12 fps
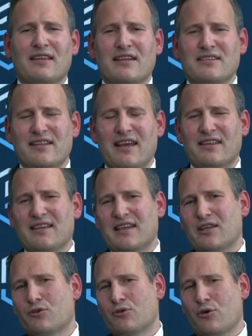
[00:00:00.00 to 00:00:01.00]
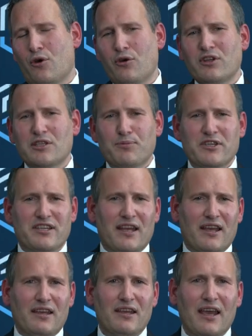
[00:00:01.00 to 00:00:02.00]
translating into earnings per
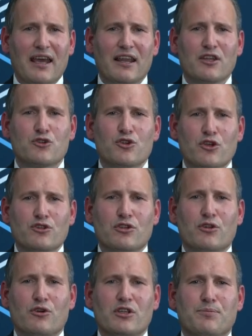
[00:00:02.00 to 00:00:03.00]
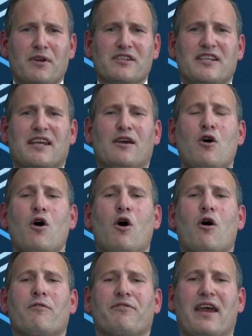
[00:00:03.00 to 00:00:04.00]
share and adjusted earnings per share
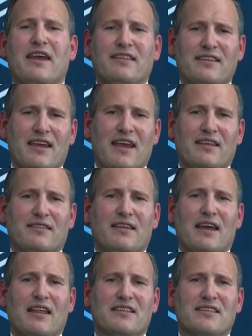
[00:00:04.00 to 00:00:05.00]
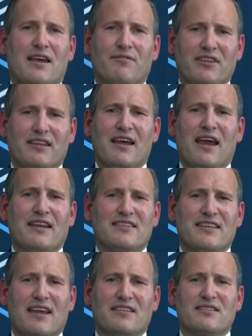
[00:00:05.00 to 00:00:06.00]
of 88 and 79
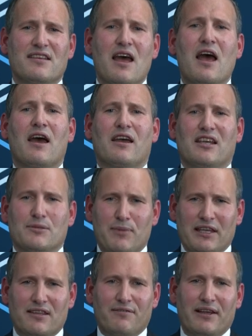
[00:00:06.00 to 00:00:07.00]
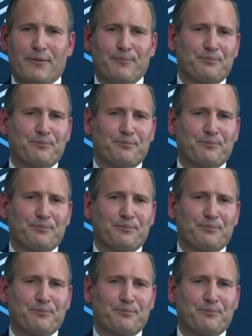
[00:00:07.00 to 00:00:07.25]
cents, respectively.